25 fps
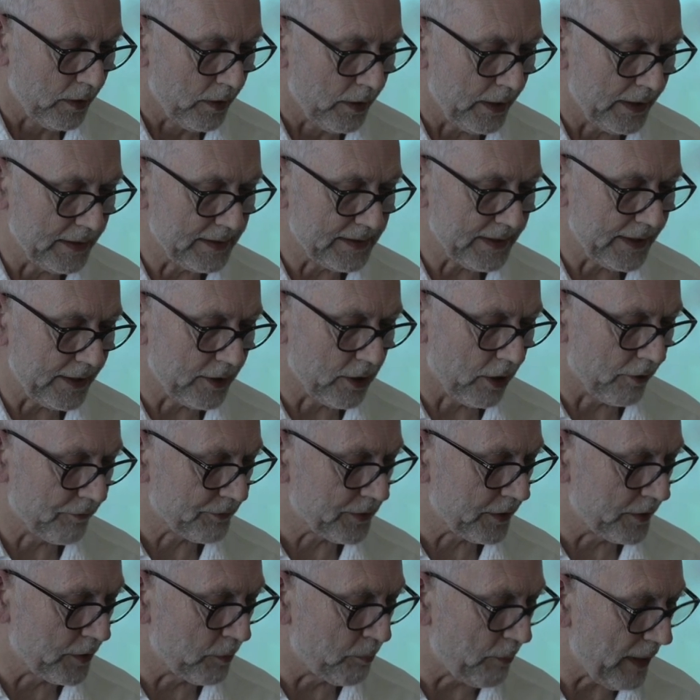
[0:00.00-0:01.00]
Indeed,
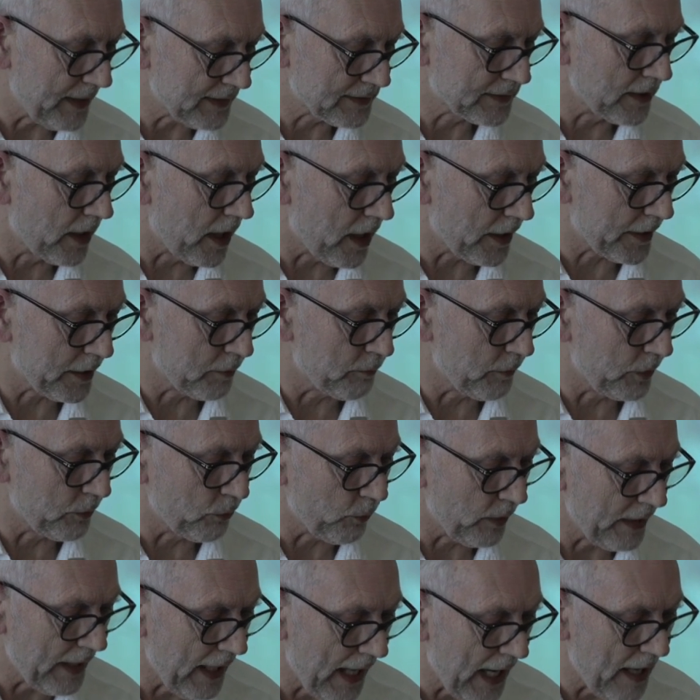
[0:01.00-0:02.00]
often the best argument
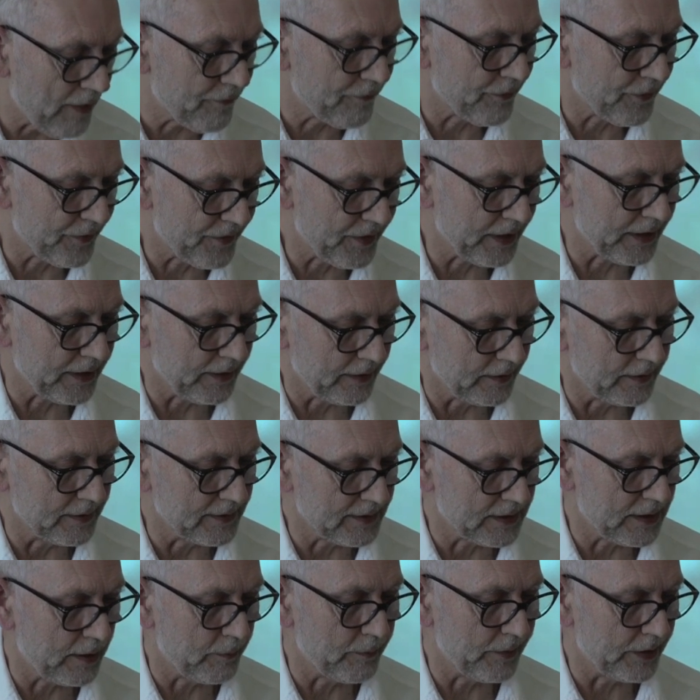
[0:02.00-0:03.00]
we have for thinking
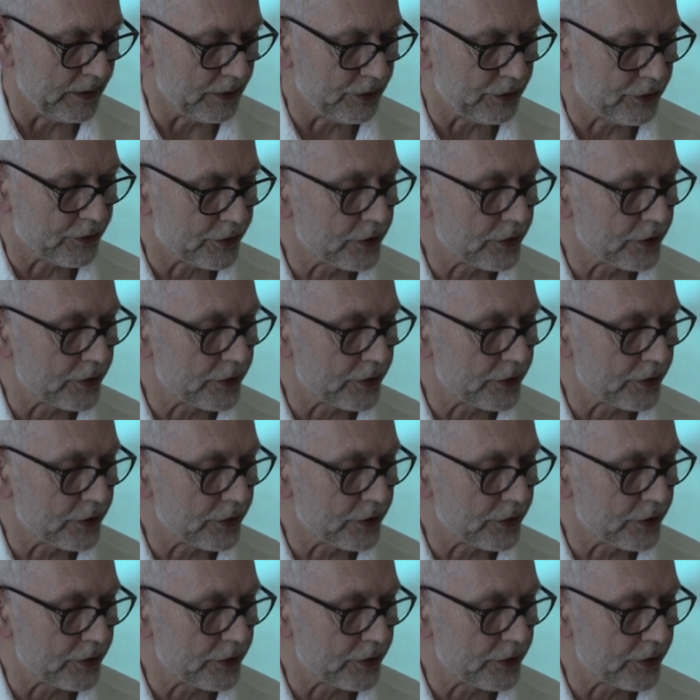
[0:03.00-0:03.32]
that something is